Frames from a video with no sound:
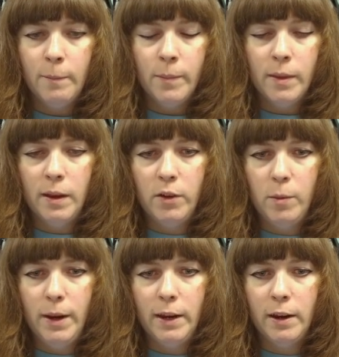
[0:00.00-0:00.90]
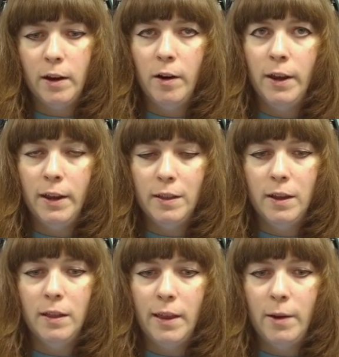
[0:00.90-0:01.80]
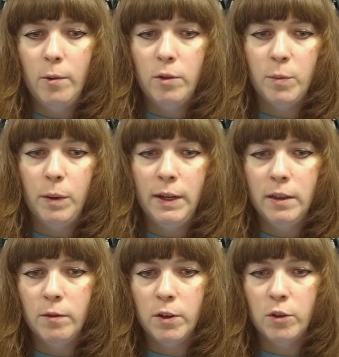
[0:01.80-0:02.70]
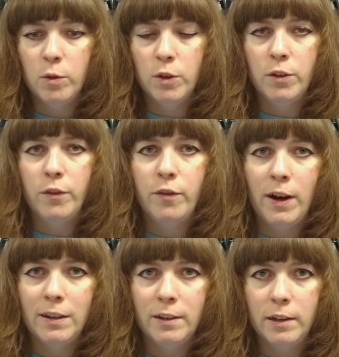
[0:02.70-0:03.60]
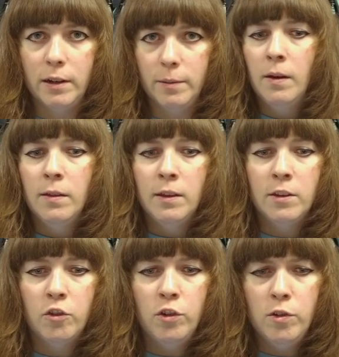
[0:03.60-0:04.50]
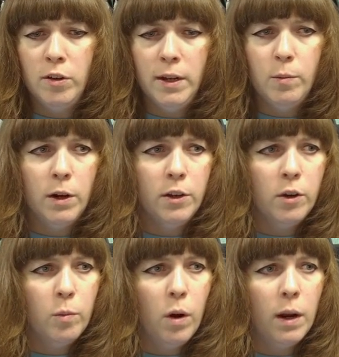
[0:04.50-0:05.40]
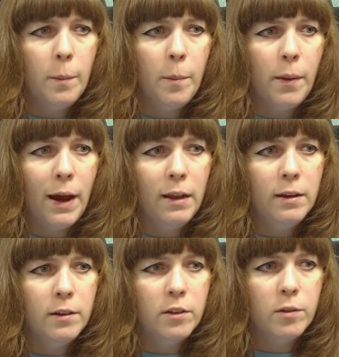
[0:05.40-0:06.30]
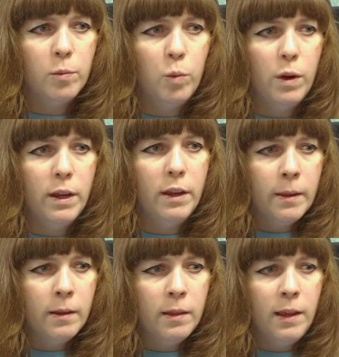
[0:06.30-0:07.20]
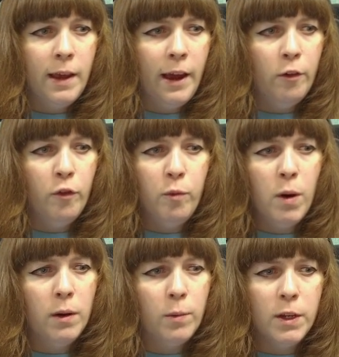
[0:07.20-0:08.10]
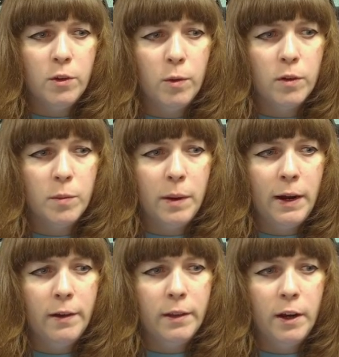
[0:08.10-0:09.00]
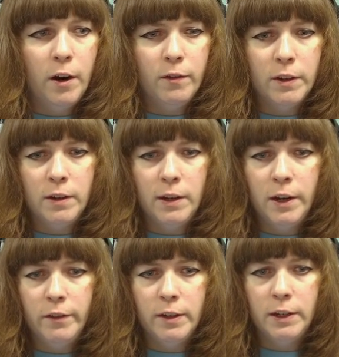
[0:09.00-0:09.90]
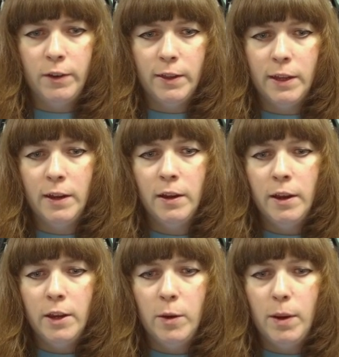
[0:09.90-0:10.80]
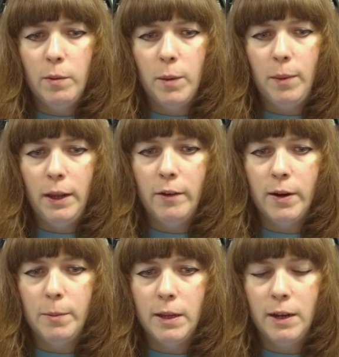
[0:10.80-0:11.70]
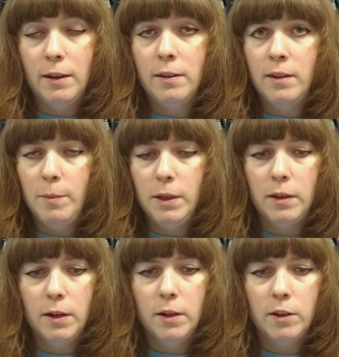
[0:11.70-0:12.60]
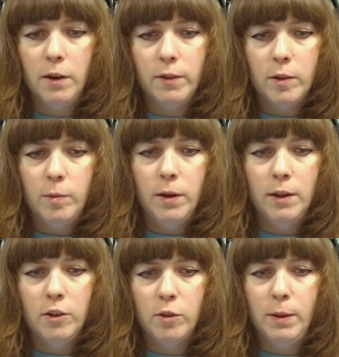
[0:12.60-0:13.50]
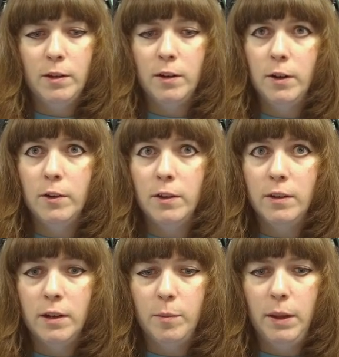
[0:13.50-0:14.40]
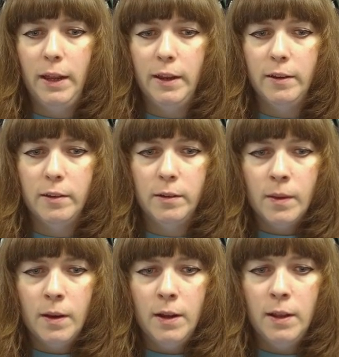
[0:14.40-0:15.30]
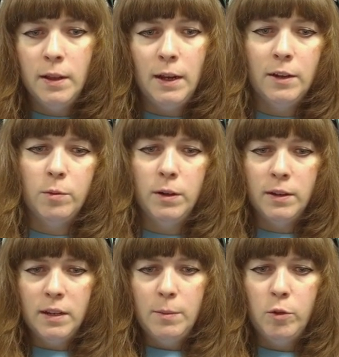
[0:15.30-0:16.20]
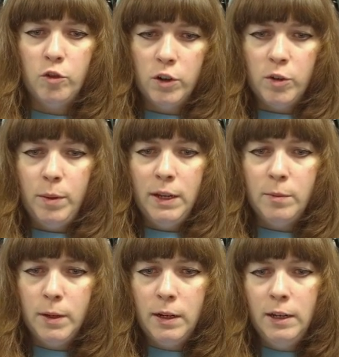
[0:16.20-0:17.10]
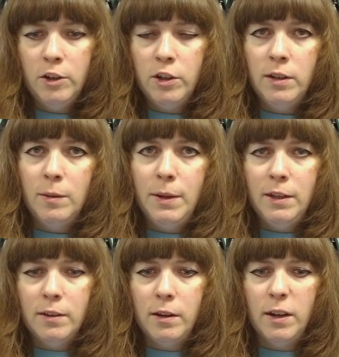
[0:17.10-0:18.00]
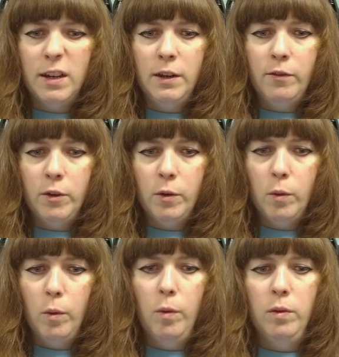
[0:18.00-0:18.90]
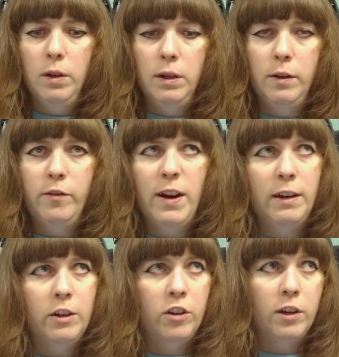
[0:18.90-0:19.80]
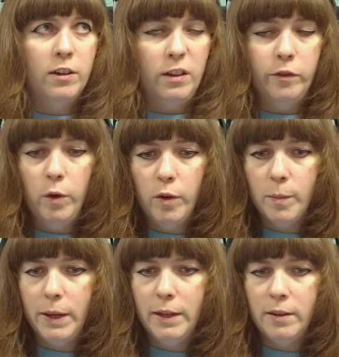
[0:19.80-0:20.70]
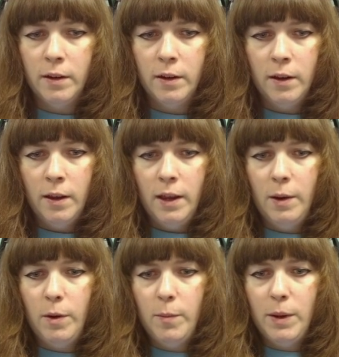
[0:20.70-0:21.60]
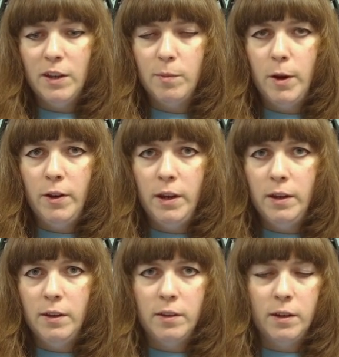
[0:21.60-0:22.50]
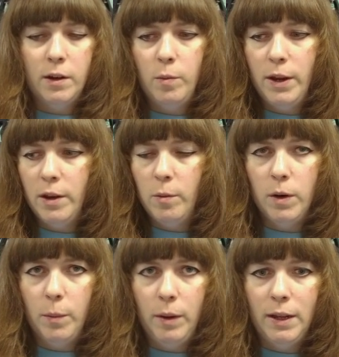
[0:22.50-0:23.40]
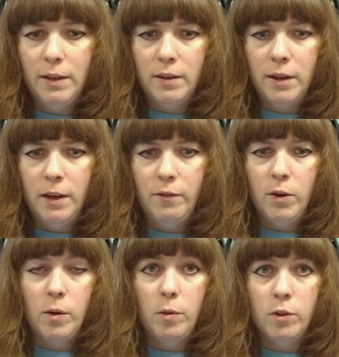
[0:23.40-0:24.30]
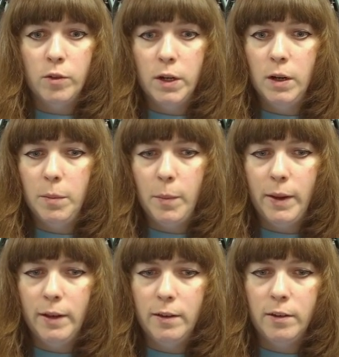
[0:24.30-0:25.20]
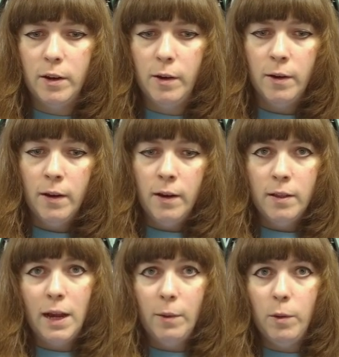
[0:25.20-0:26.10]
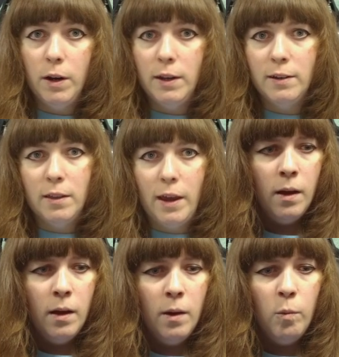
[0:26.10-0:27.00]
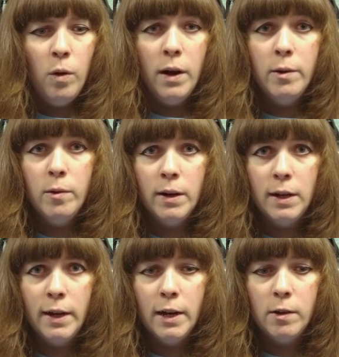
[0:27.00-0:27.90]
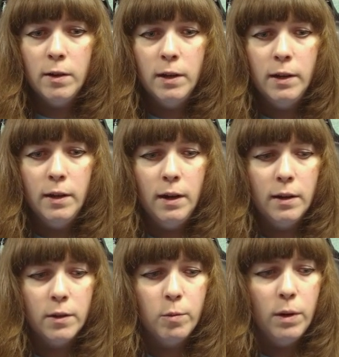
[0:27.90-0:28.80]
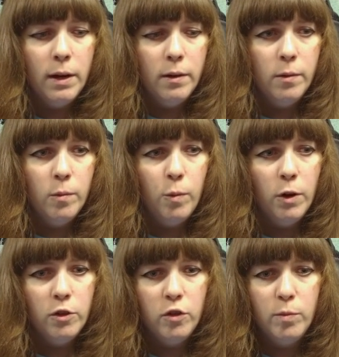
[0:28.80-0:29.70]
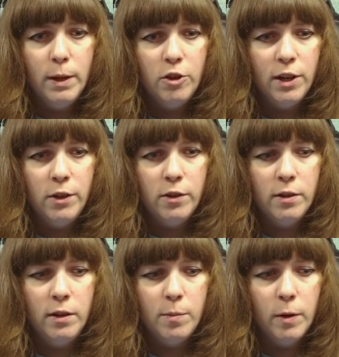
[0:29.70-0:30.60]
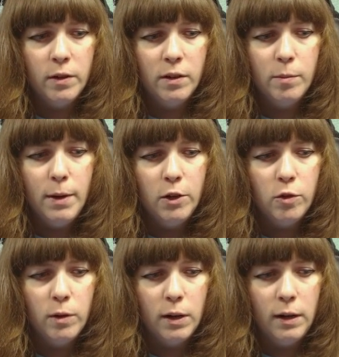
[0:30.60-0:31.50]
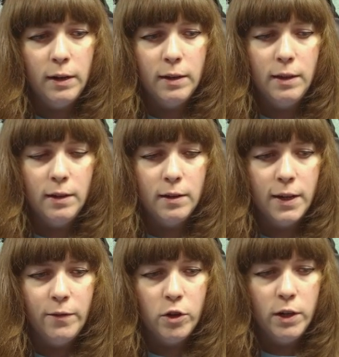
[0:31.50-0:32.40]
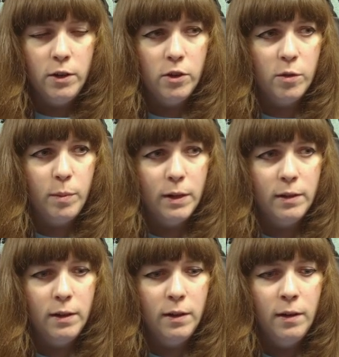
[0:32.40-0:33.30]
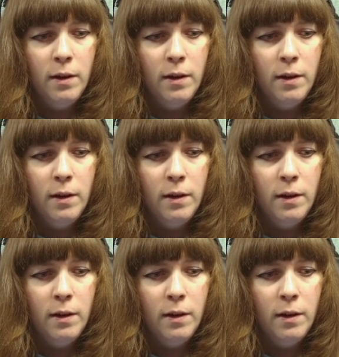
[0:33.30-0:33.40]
If you make it higher, then they will deplete the resource faster. This is usually one you want to balance with the health one we talked about, the harvesting health and stuff like that. You may want to play around with that. And it's the same with the dinos harvest one. It just means dinos instead of players. And then the last one, disable structure placement collision. That means like if your foundation goes in the floor a bit, it won't be as moany as where you want to place it if you alter it up a bit. So that one is that. What I will quickly add on here as well, once you've made changes in these boxes, make sure to click the Save Changes button.